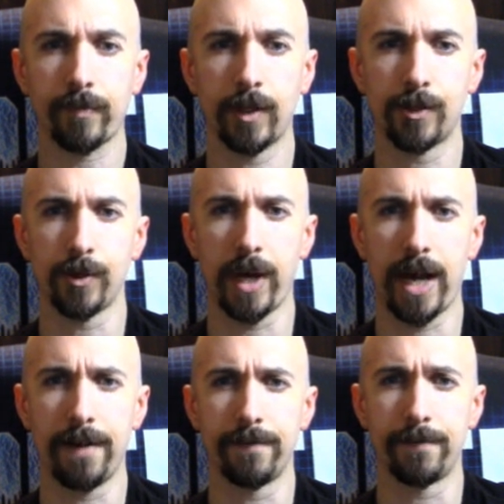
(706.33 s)
So you
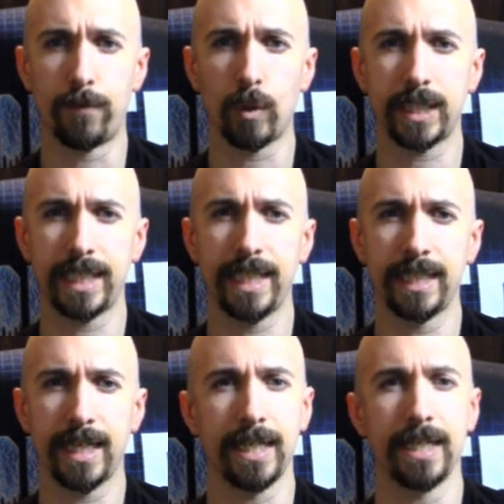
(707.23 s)
have
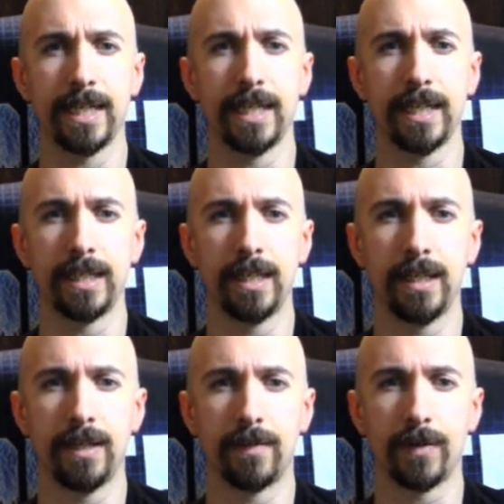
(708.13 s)
$14.99
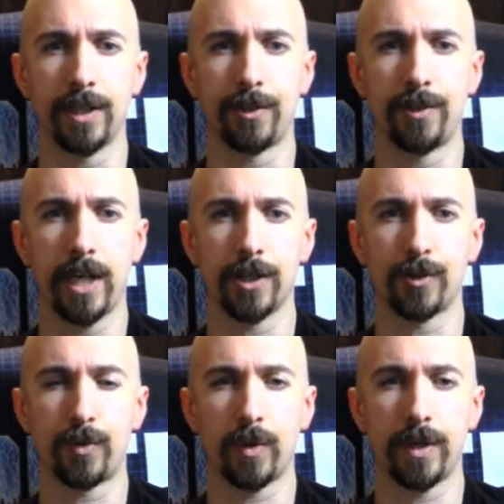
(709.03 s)
for the
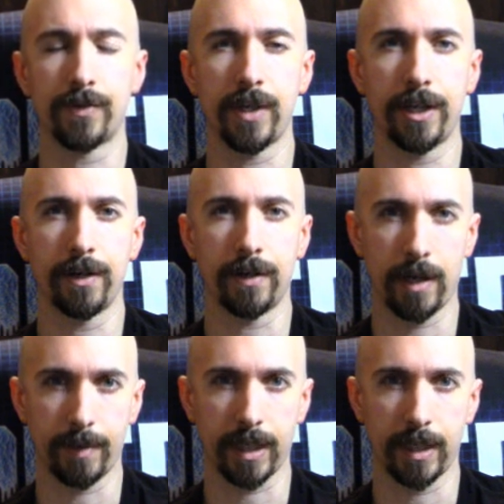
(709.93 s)
2012 San Diego
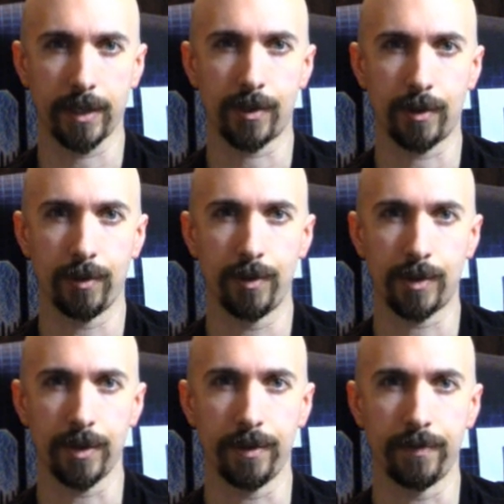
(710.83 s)
Comic-Con
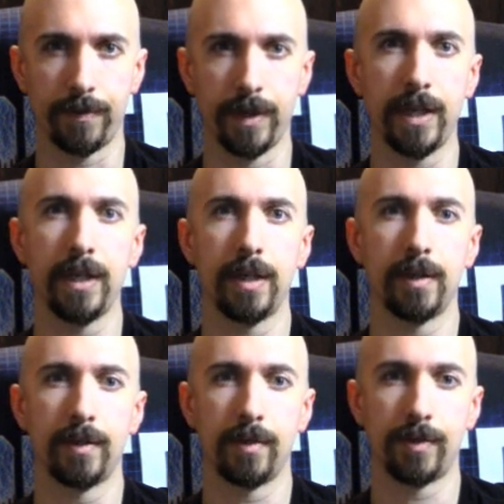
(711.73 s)
exclusive
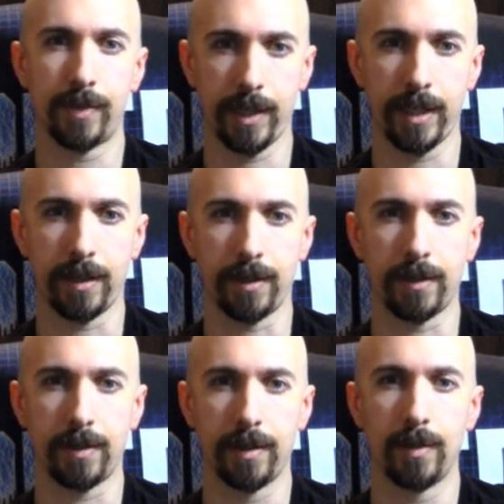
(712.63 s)
City
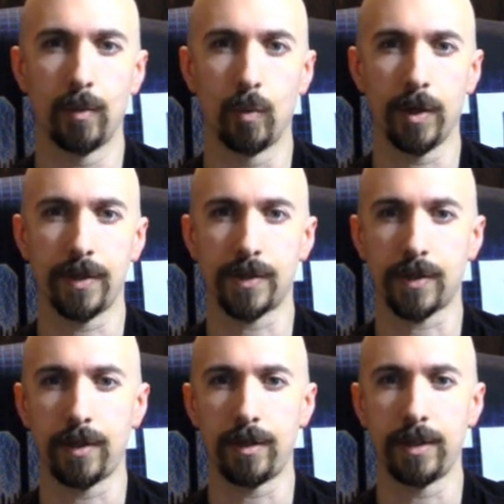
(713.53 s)
Hunter with the
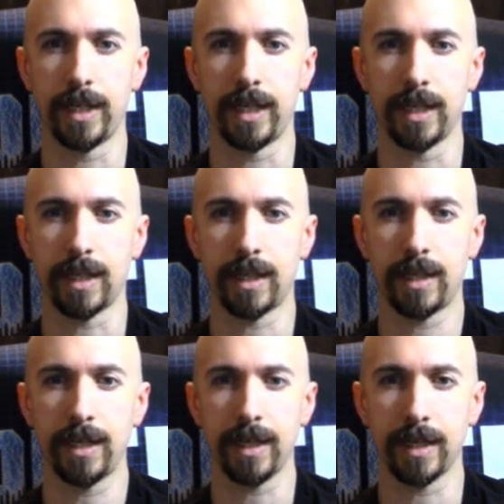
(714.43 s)
skull, and I
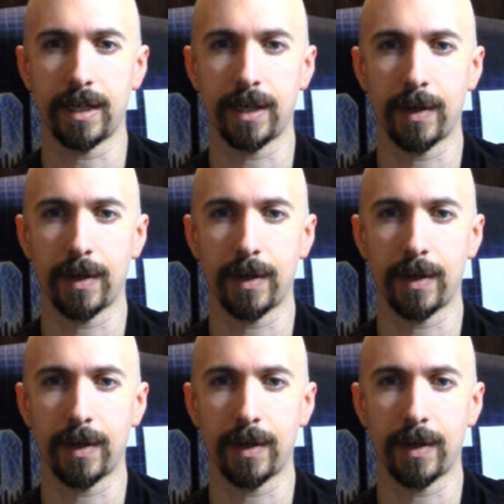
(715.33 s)
think